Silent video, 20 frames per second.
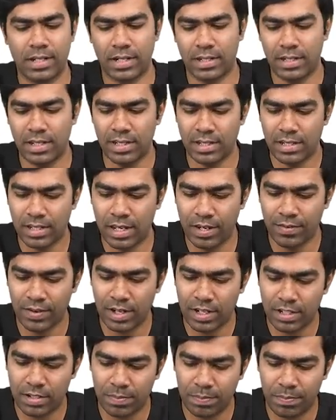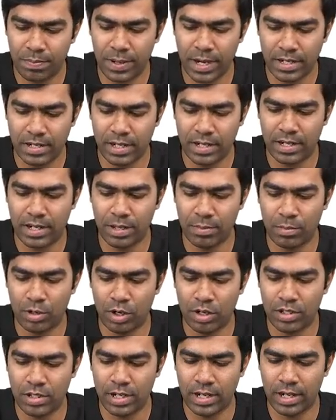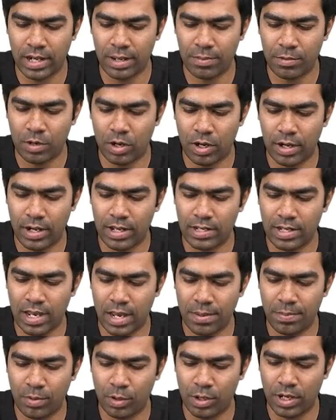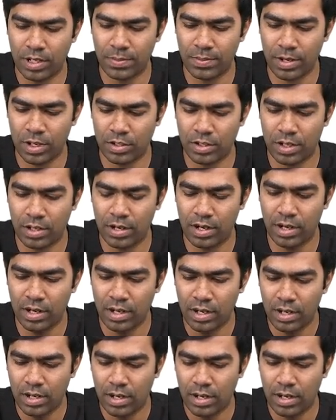and this is given a special terminology and name called as hypoglycemia associated